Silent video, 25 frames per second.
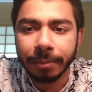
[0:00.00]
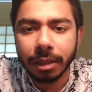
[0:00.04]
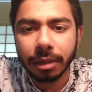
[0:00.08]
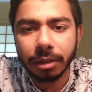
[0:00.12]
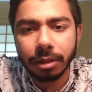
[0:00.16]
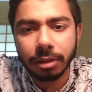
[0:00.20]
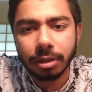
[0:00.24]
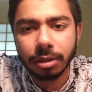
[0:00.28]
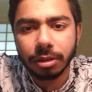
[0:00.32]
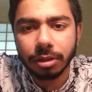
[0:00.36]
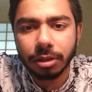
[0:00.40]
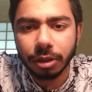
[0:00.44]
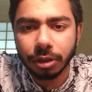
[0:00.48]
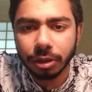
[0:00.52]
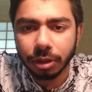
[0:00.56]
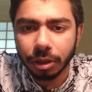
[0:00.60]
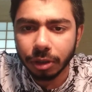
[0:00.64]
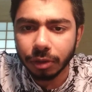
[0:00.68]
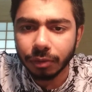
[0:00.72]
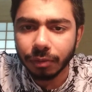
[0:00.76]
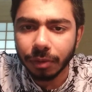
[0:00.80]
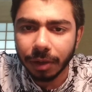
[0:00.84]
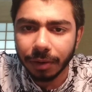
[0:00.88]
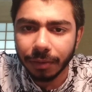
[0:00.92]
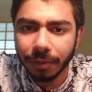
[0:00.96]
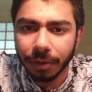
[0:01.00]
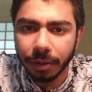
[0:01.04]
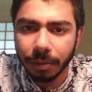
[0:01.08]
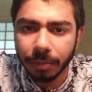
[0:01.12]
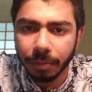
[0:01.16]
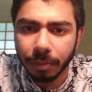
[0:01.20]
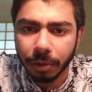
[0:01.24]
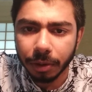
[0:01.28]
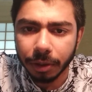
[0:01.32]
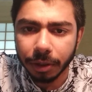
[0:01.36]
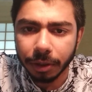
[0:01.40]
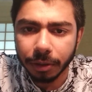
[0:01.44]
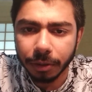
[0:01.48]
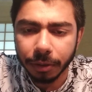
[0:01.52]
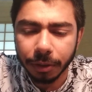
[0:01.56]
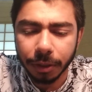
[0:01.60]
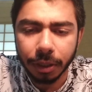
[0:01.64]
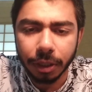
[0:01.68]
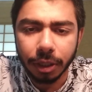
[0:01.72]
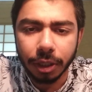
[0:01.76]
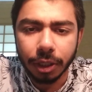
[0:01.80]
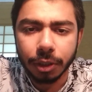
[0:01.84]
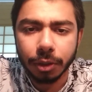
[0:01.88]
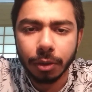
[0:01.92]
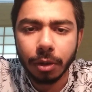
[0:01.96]
Resuscitation is very very important. Okay,
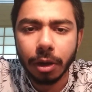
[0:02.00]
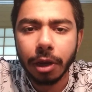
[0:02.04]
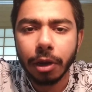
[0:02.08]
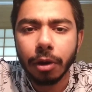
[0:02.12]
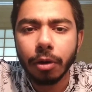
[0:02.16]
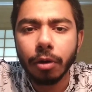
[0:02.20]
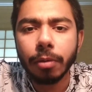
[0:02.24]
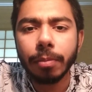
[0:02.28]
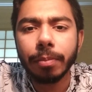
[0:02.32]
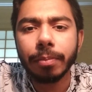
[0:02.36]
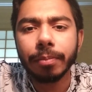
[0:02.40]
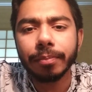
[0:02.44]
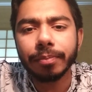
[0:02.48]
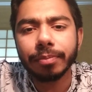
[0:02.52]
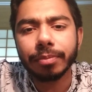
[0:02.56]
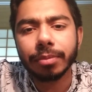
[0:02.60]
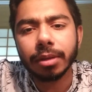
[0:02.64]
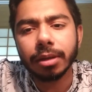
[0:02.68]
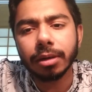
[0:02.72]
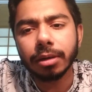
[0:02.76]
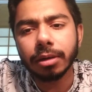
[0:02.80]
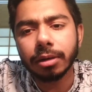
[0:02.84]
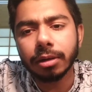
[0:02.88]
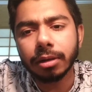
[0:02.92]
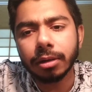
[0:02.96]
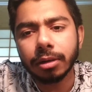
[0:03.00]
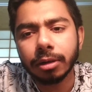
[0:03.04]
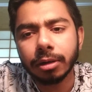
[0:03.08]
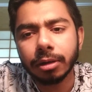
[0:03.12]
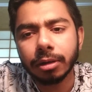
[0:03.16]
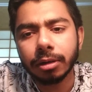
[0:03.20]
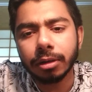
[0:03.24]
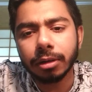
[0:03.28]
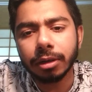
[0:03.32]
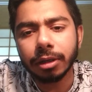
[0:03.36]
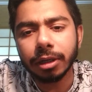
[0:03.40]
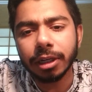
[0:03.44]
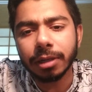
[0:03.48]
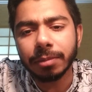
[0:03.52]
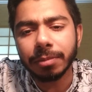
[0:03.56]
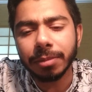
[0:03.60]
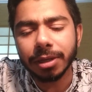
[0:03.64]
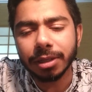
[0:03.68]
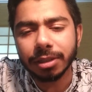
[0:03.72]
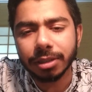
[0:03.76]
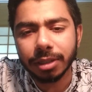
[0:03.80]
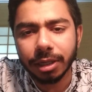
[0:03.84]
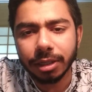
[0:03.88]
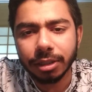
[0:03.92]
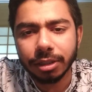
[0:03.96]
so I hope uh, it
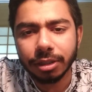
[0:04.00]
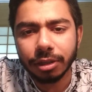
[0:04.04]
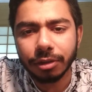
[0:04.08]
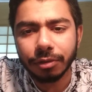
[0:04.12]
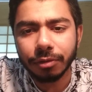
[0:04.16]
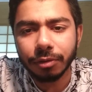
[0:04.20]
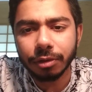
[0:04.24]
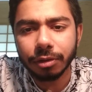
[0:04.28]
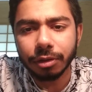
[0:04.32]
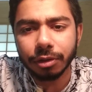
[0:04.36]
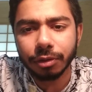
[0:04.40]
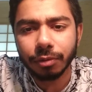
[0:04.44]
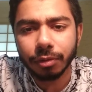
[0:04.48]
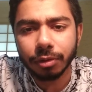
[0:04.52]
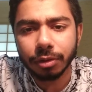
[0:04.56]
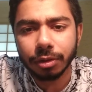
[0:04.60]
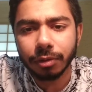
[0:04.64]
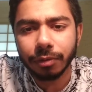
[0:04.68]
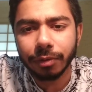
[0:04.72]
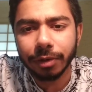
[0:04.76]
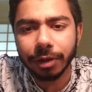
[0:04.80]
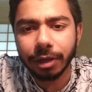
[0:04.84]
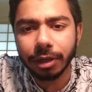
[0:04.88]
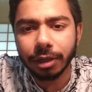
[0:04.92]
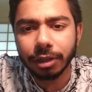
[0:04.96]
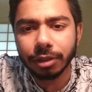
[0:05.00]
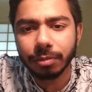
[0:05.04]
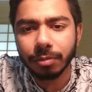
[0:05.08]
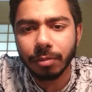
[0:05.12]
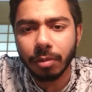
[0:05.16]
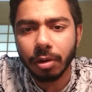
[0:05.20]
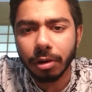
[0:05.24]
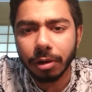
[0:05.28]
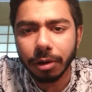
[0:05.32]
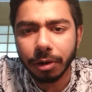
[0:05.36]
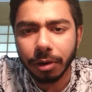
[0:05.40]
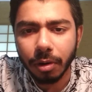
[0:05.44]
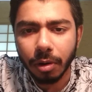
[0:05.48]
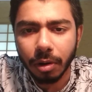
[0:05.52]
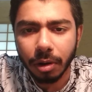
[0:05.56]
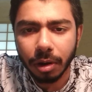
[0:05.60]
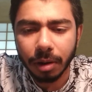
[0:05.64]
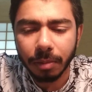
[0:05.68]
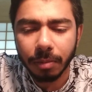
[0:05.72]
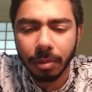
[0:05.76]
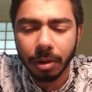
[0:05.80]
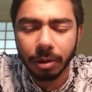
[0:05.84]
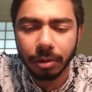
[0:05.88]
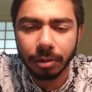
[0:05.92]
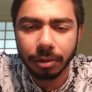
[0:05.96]
makes sense. It, this was a very small talk
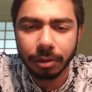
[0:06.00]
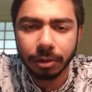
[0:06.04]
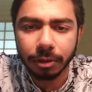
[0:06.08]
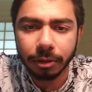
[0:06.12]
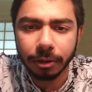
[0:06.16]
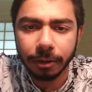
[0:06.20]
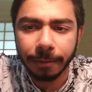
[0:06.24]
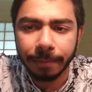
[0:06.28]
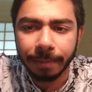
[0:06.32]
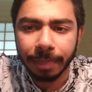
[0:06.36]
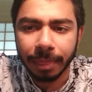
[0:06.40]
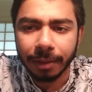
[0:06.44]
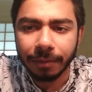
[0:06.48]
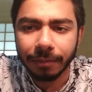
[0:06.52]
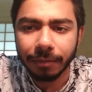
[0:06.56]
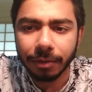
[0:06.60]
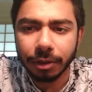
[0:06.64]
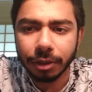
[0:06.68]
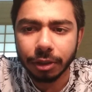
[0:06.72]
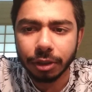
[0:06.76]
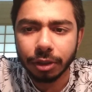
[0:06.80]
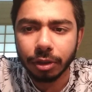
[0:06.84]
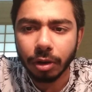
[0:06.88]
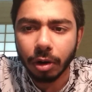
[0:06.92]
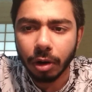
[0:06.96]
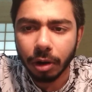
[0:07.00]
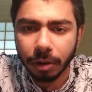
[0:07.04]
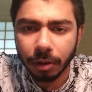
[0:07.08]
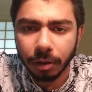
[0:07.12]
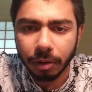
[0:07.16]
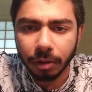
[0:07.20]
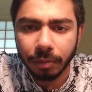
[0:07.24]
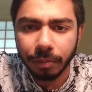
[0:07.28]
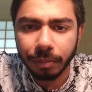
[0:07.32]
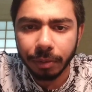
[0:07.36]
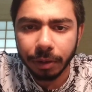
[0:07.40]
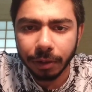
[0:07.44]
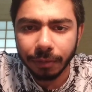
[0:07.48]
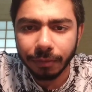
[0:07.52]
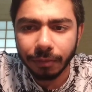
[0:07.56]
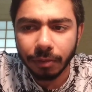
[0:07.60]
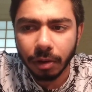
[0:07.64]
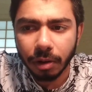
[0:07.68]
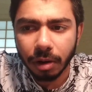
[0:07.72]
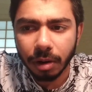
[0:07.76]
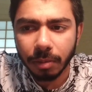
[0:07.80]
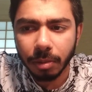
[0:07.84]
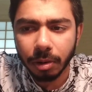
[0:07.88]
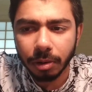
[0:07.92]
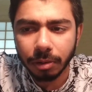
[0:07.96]
about the very short or brief
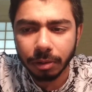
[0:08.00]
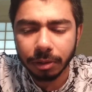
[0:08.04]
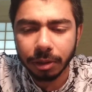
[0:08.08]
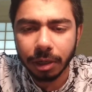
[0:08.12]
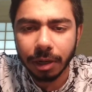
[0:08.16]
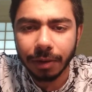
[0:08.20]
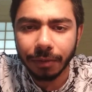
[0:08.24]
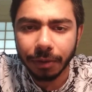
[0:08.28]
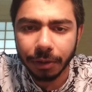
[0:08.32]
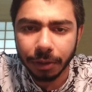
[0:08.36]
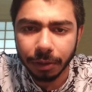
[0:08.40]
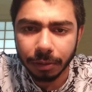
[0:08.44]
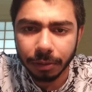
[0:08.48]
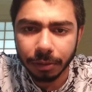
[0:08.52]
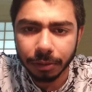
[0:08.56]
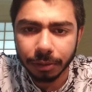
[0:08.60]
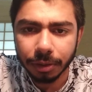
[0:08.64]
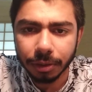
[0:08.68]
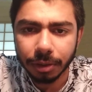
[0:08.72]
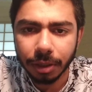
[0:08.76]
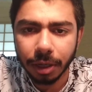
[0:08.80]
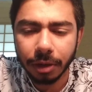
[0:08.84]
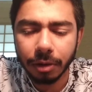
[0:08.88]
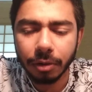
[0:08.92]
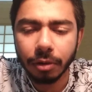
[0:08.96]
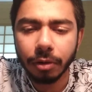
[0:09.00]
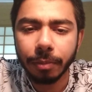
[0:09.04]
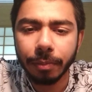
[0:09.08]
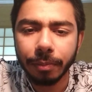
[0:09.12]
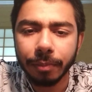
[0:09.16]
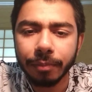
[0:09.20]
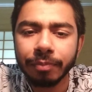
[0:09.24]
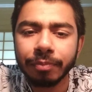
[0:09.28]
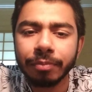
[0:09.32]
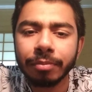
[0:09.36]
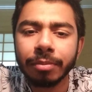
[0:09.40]
talk about diverticulosis. I hope.